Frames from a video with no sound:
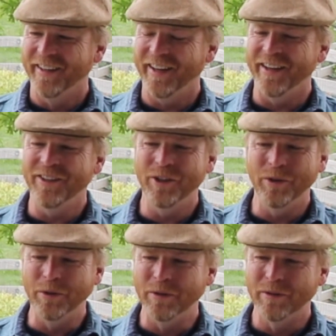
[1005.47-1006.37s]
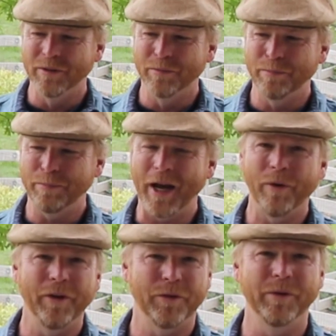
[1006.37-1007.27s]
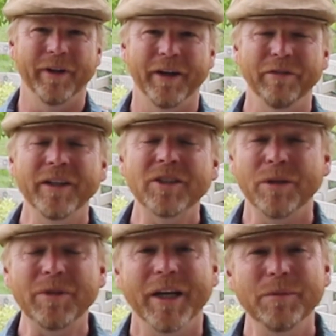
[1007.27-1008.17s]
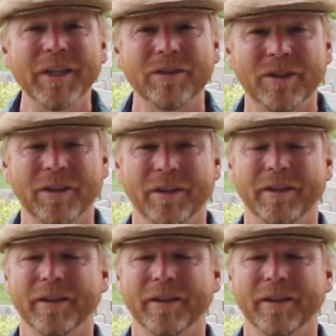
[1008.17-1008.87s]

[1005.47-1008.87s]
And you power through life. And sometimes that's good.